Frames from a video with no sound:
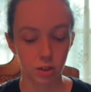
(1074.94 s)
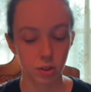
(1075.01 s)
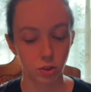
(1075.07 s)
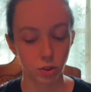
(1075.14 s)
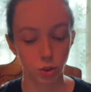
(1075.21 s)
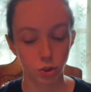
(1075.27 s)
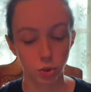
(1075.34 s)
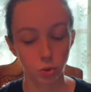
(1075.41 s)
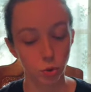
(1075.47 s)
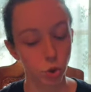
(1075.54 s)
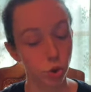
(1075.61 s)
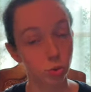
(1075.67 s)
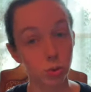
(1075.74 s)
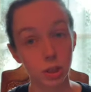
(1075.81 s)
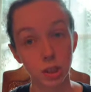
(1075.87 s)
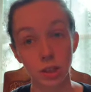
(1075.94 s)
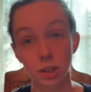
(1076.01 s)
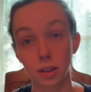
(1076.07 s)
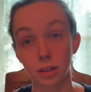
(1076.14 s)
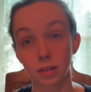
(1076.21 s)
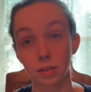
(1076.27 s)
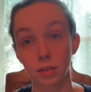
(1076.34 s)

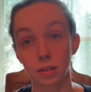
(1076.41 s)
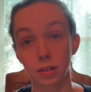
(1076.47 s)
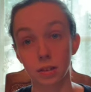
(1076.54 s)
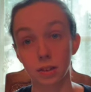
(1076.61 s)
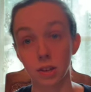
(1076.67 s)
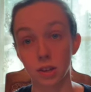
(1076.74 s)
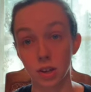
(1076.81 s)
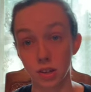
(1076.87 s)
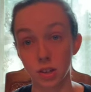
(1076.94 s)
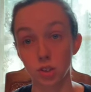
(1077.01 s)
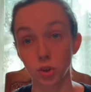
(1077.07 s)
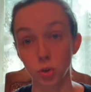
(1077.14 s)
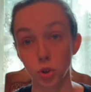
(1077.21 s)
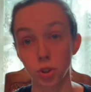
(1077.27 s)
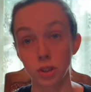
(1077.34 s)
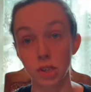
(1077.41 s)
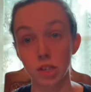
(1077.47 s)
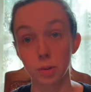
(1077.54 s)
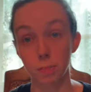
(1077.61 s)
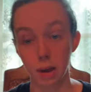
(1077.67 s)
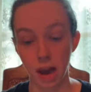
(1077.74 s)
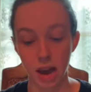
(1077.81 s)
usually, it usually
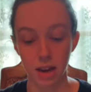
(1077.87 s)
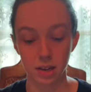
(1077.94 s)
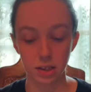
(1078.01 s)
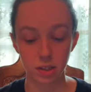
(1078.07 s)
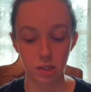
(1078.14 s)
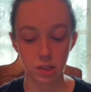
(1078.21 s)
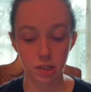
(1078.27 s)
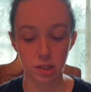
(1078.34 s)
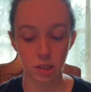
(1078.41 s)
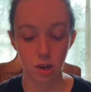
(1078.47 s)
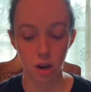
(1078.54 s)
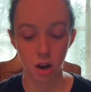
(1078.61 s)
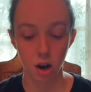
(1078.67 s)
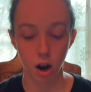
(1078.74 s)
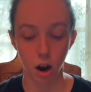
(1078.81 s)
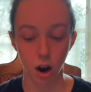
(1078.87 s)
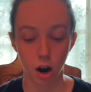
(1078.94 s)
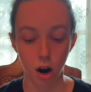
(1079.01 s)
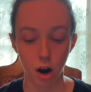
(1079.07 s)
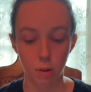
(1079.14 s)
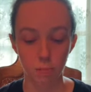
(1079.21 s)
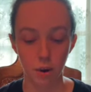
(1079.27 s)
depends
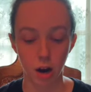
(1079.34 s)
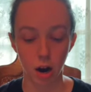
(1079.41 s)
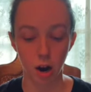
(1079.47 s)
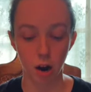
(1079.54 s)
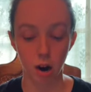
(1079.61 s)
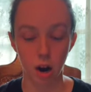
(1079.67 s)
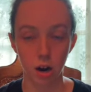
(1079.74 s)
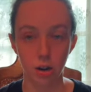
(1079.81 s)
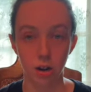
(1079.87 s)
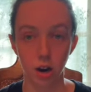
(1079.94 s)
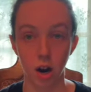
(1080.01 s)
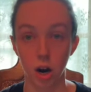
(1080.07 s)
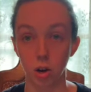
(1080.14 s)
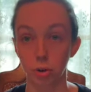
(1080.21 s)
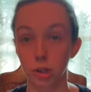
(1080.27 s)
Um, on our